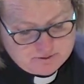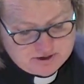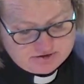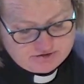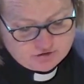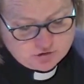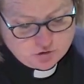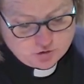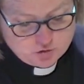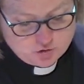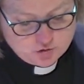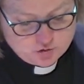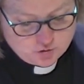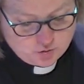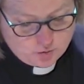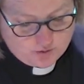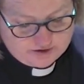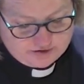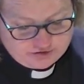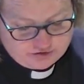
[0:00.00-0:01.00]
But it's a
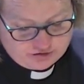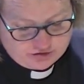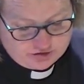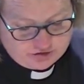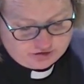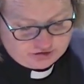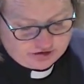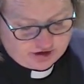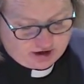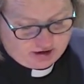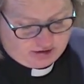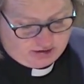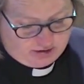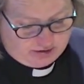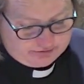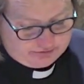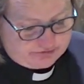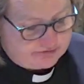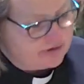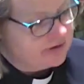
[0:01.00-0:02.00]
good question to
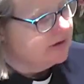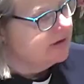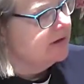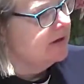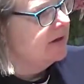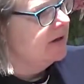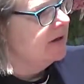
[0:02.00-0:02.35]
ask